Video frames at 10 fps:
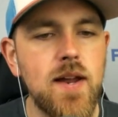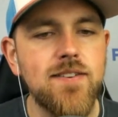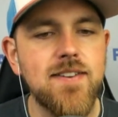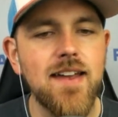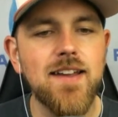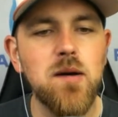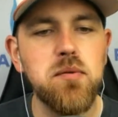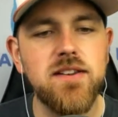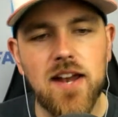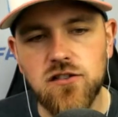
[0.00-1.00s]
Kode Senga
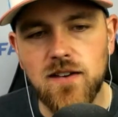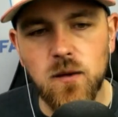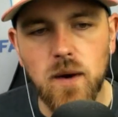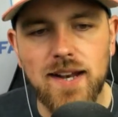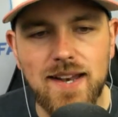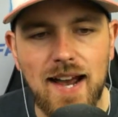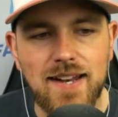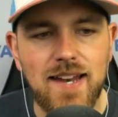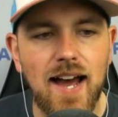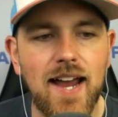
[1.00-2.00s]
potentially in the rain at
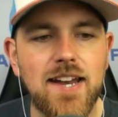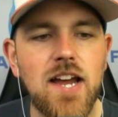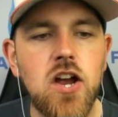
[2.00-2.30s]
ninety-nine.